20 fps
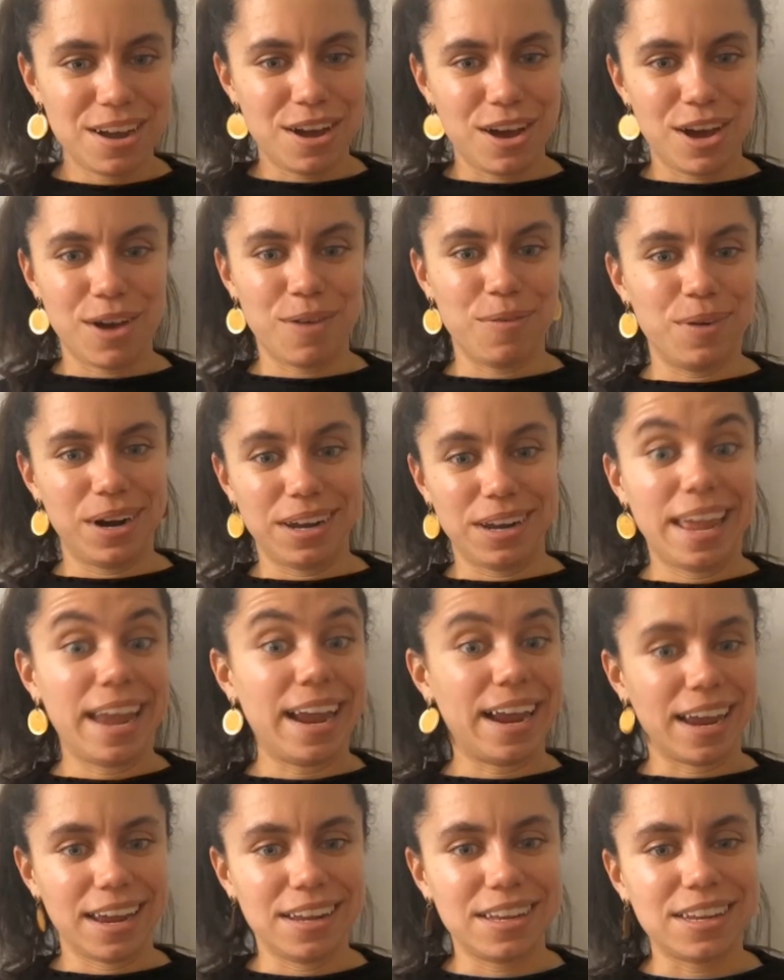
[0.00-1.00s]
over
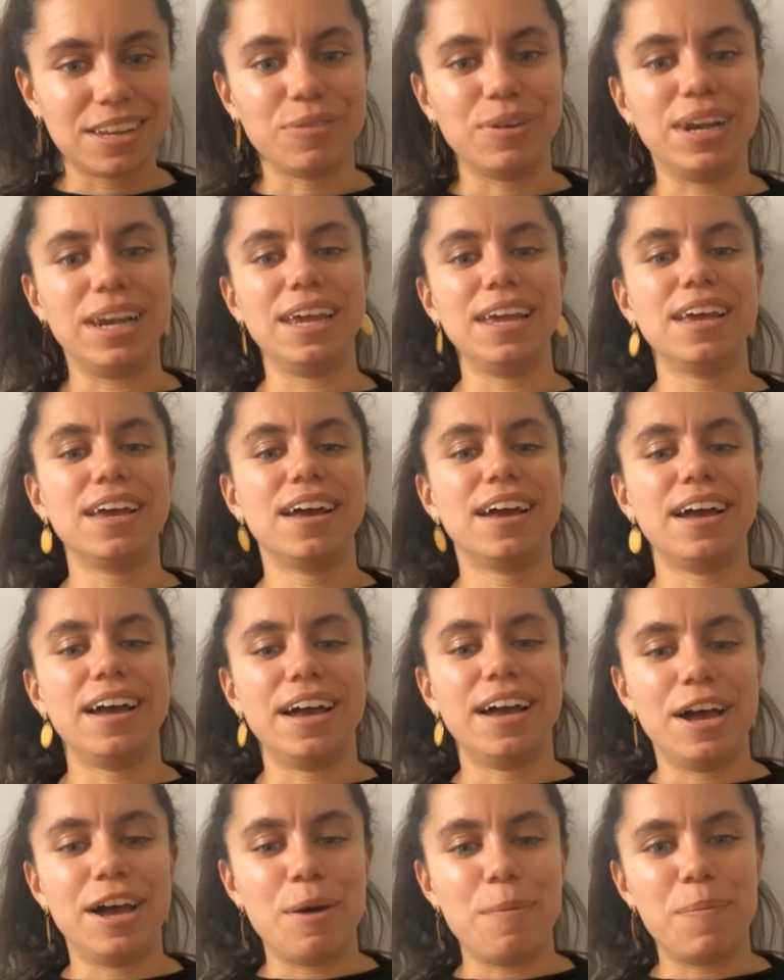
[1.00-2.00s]
decades really.
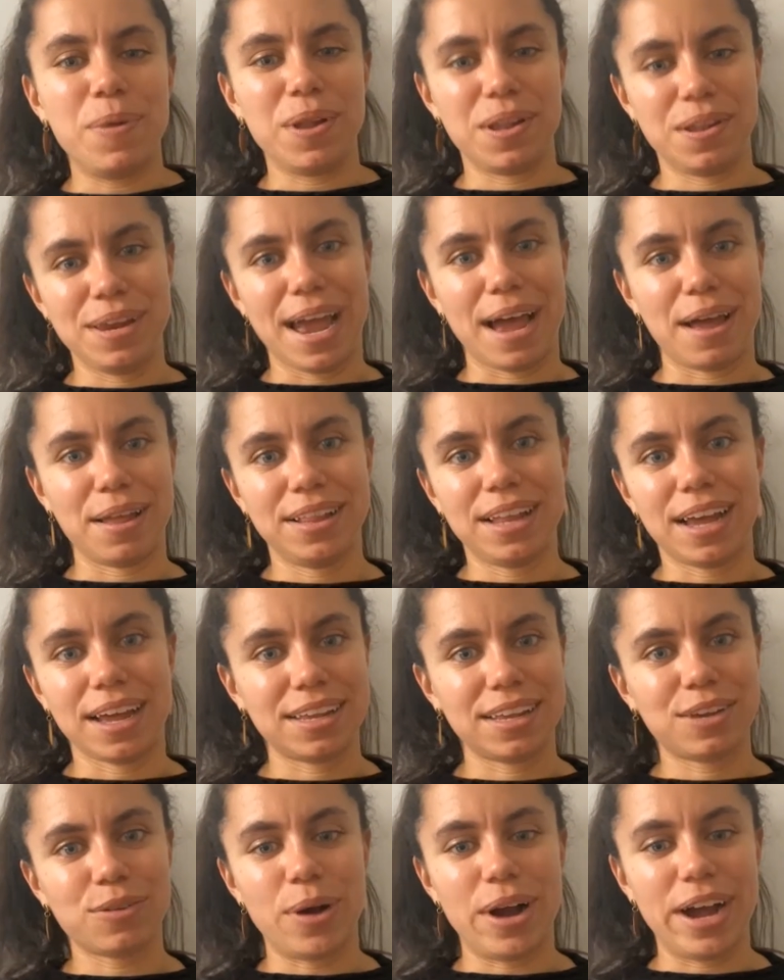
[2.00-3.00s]
Uh, but yeah,
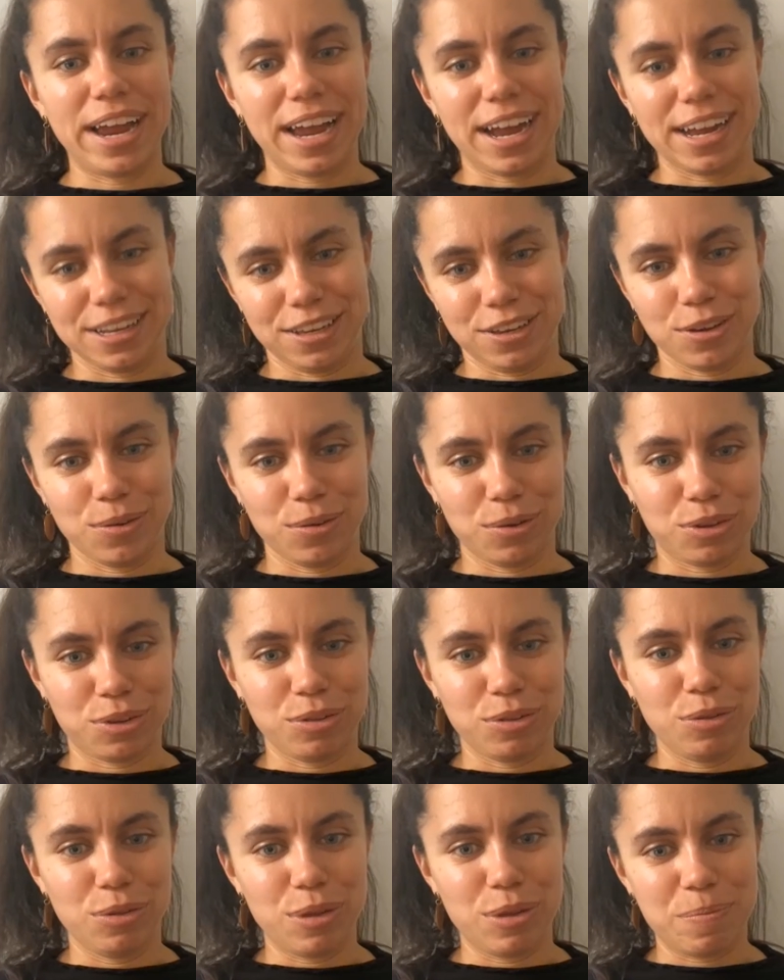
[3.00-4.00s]
that's why I chose to
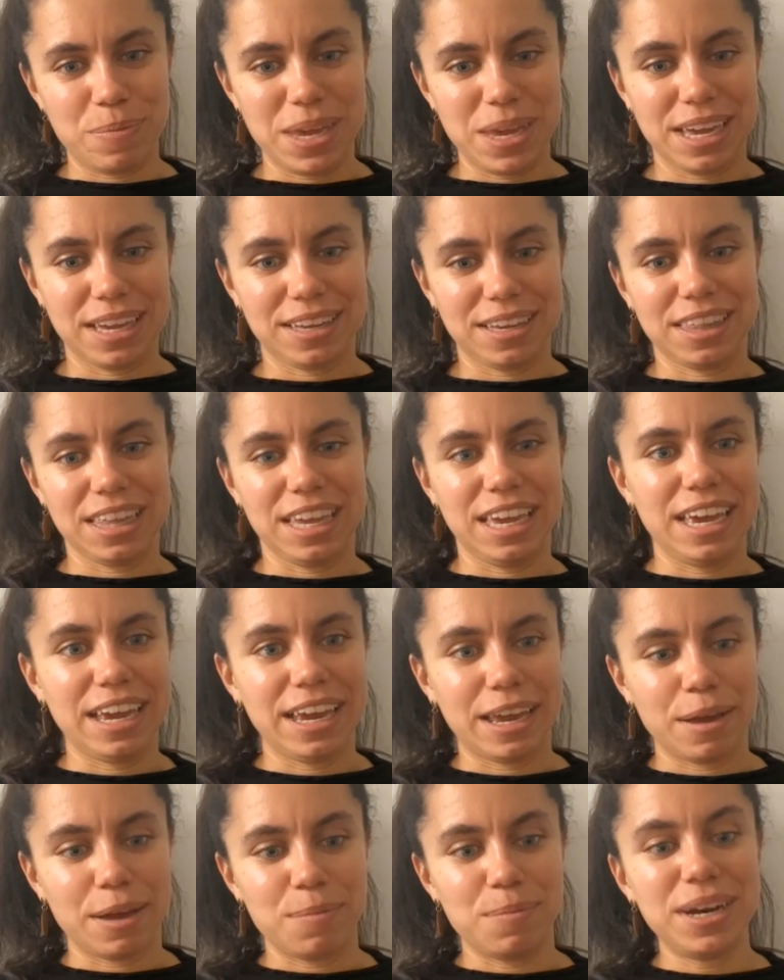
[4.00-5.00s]
do the PhD in
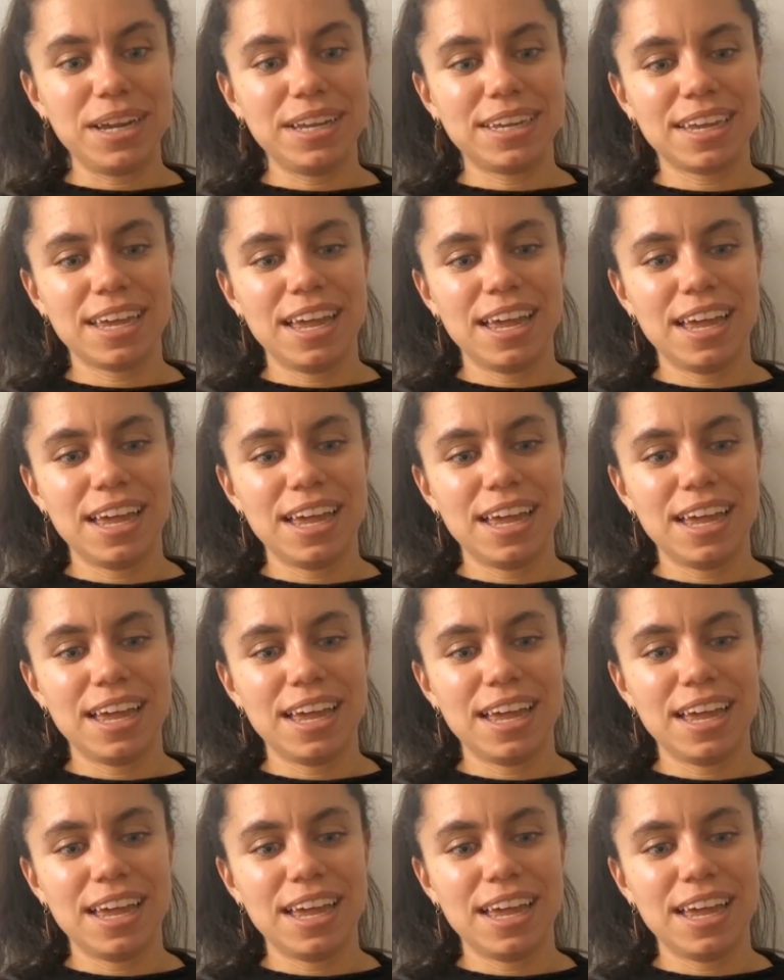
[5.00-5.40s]
Cambridge.